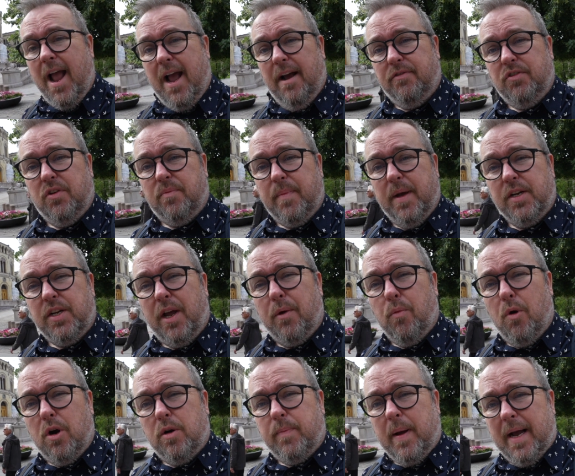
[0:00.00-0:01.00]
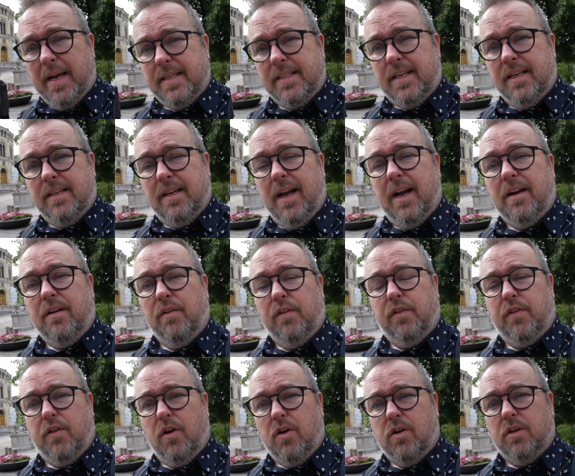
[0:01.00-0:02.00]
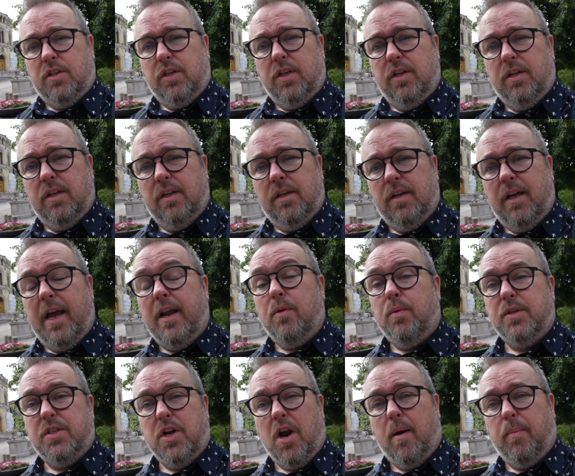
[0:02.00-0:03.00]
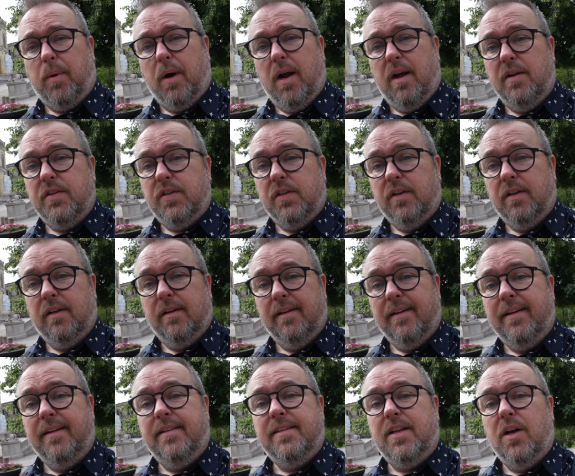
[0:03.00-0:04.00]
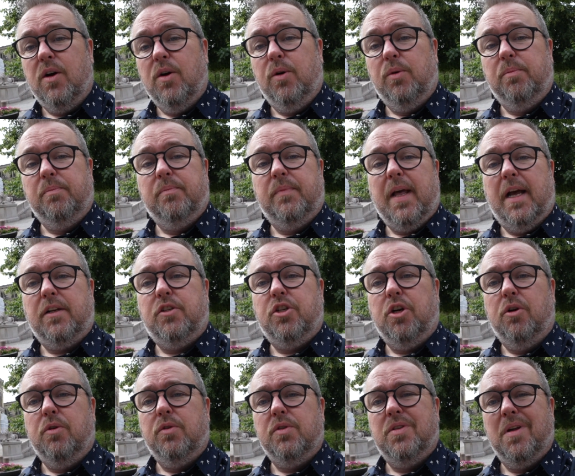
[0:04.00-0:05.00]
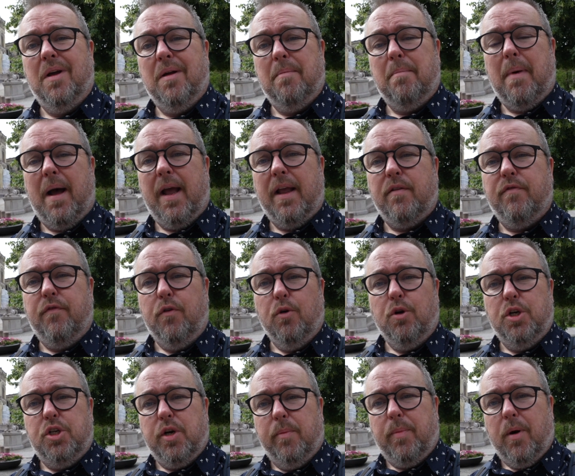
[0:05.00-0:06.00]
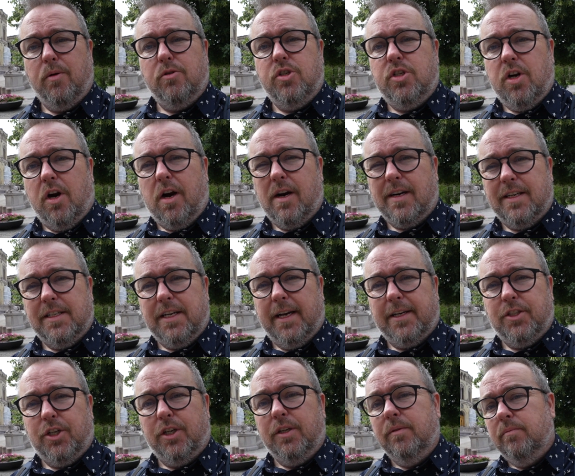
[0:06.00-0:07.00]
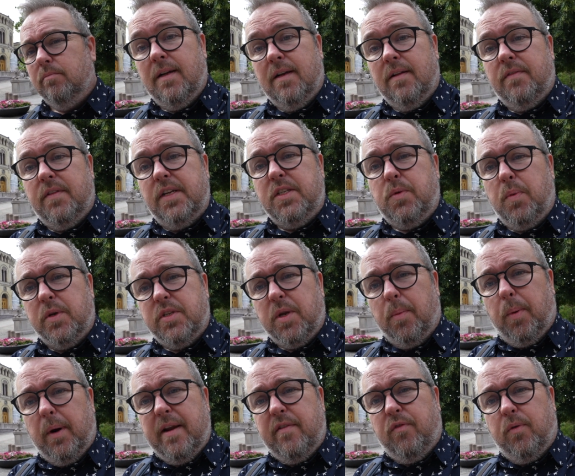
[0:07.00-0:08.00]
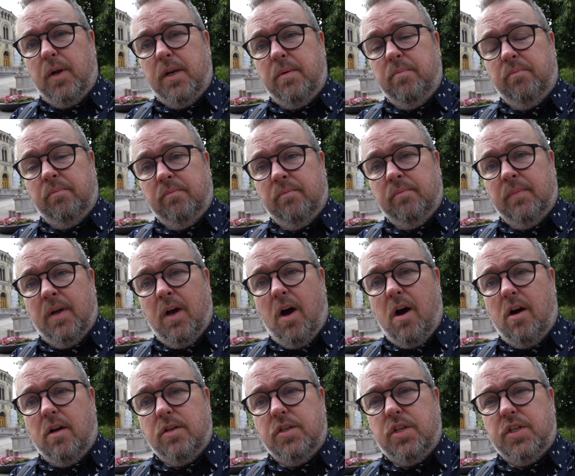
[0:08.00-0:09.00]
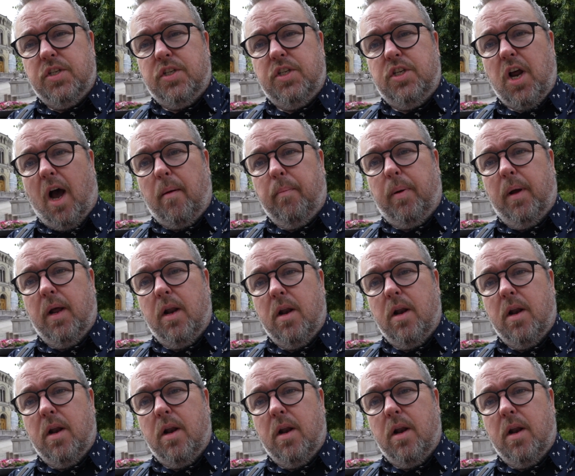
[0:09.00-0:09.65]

have to admit, I walked past it and thought it was an opera house. So that shows my foolish approach to architecture. This was a brief one. On to stop